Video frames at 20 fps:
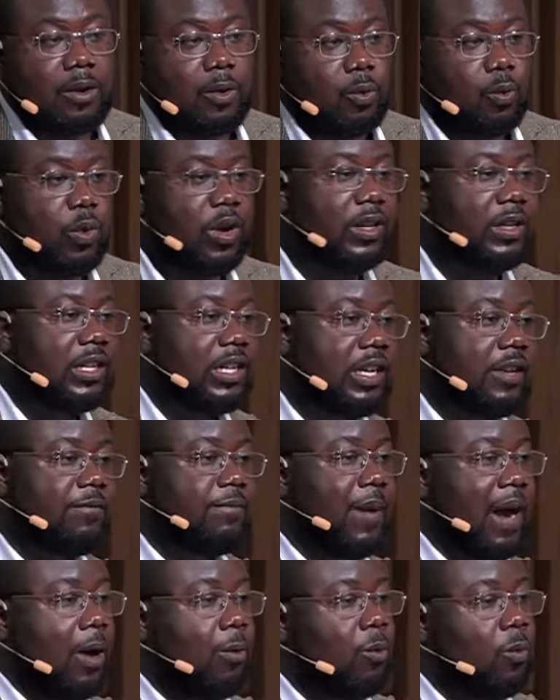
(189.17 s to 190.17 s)
We live
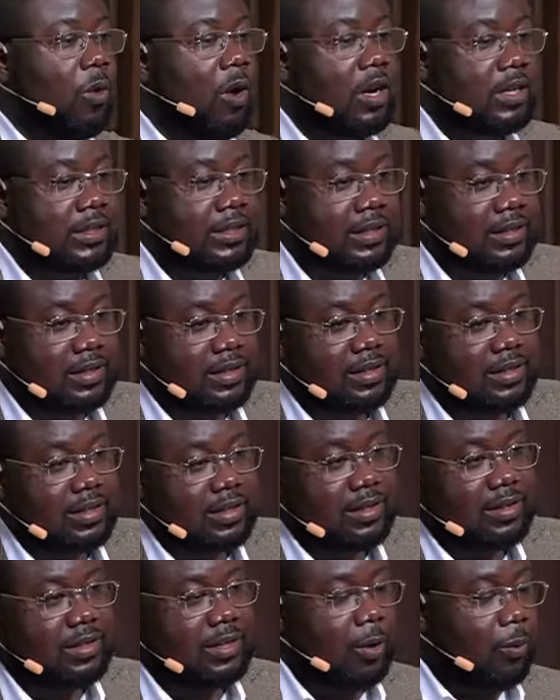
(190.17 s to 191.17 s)
by what
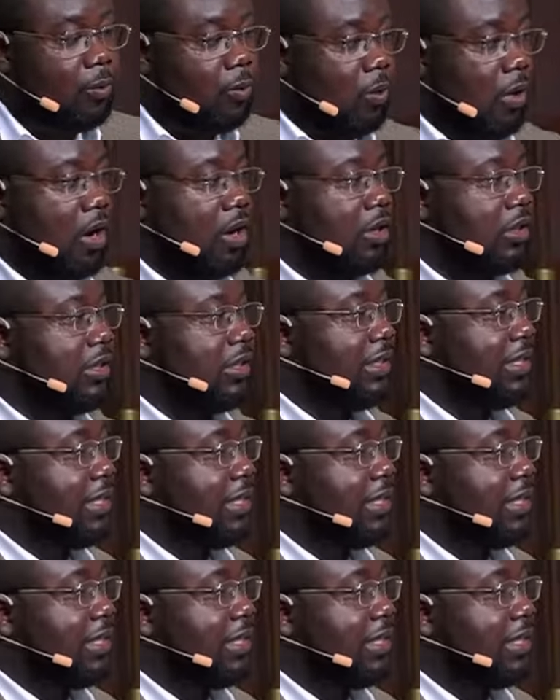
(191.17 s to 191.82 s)
the world